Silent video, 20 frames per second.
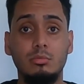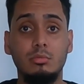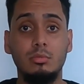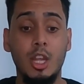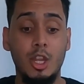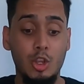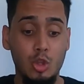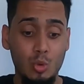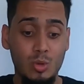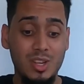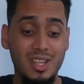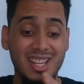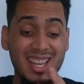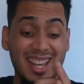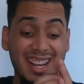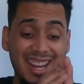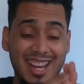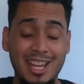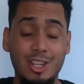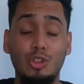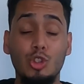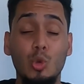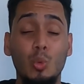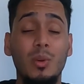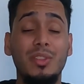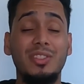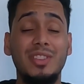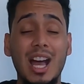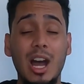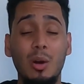that you could get into
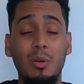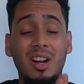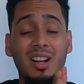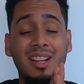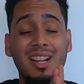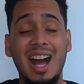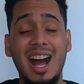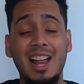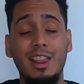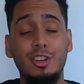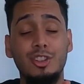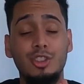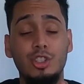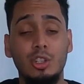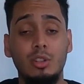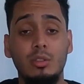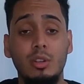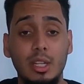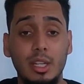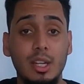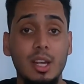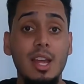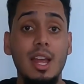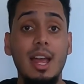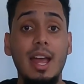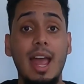without a college degree.